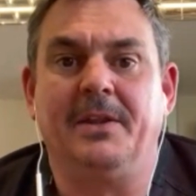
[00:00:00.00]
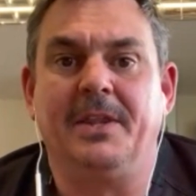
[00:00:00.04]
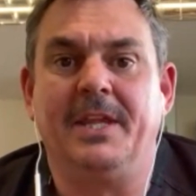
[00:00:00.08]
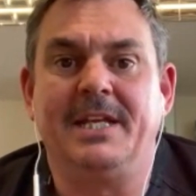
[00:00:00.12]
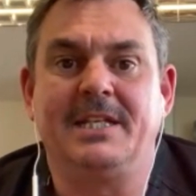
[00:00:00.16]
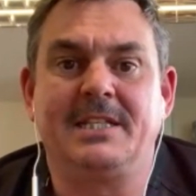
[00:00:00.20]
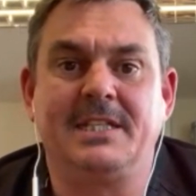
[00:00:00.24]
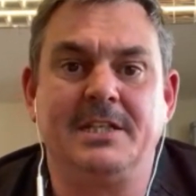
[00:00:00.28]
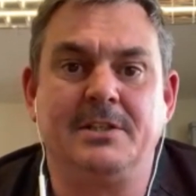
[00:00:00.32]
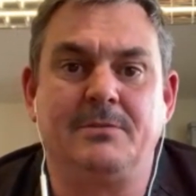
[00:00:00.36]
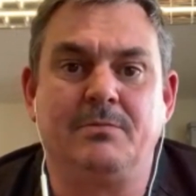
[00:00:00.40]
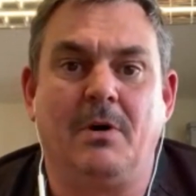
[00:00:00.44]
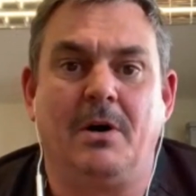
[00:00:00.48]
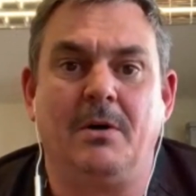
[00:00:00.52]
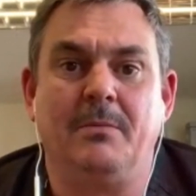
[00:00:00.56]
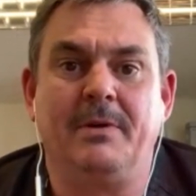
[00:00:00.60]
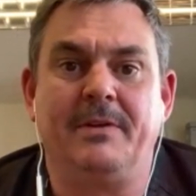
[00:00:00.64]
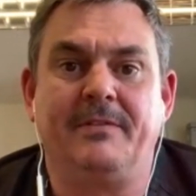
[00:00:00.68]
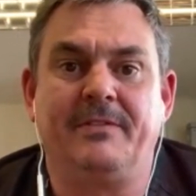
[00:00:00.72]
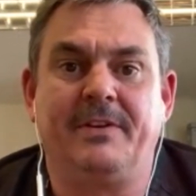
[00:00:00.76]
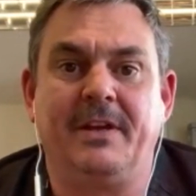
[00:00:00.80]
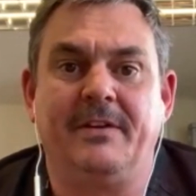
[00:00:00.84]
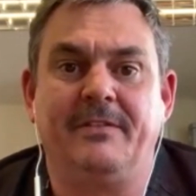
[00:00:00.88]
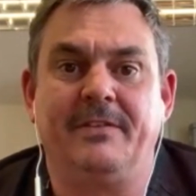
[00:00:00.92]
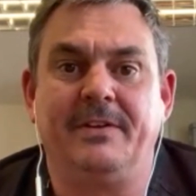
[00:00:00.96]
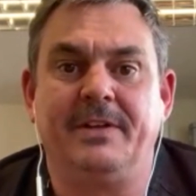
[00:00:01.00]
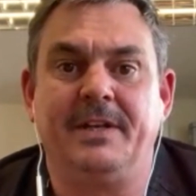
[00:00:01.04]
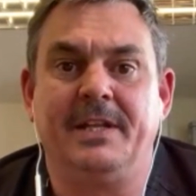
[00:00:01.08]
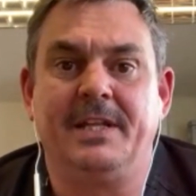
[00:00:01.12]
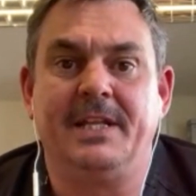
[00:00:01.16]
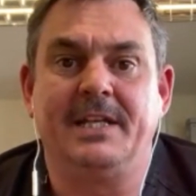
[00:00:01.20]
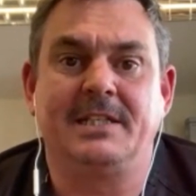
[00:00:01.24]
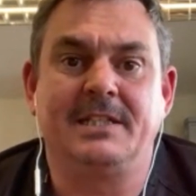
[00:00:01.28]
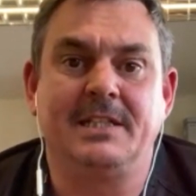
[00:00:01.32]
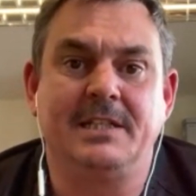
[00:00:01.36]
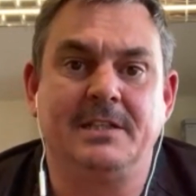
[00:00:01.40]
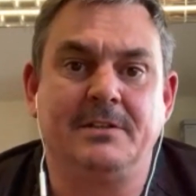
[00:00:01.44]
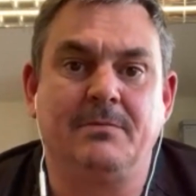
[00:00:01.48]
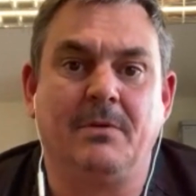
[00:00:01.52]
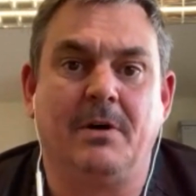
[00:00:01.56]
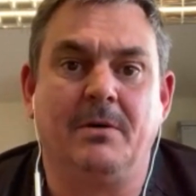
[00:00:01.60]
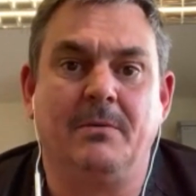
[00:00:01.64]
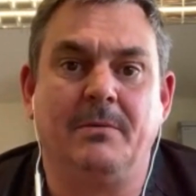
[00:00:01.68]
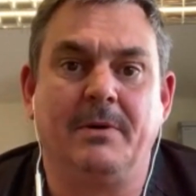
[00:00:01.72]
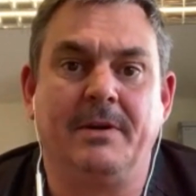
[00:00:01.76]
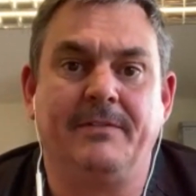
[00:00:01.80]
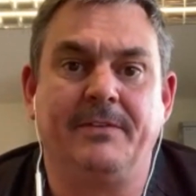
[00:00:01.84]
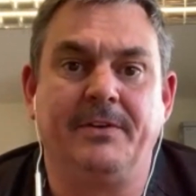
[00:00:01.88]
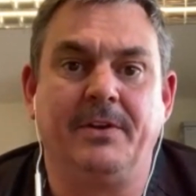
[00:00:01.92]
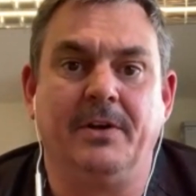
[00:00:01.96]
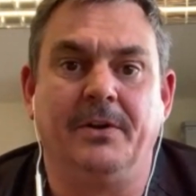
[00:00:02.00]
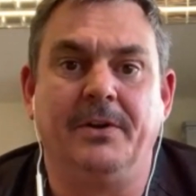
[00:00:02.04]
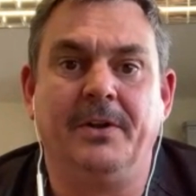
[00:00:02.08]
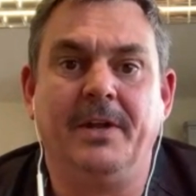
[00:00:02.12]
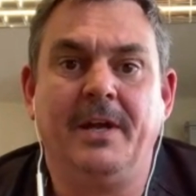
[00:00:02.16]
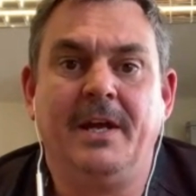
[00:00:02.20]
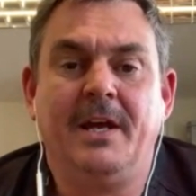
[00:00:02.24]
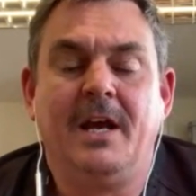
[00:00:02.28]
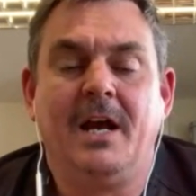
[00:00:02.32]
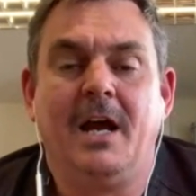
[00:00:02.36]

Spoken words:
this is what we've given you, this is what we've done,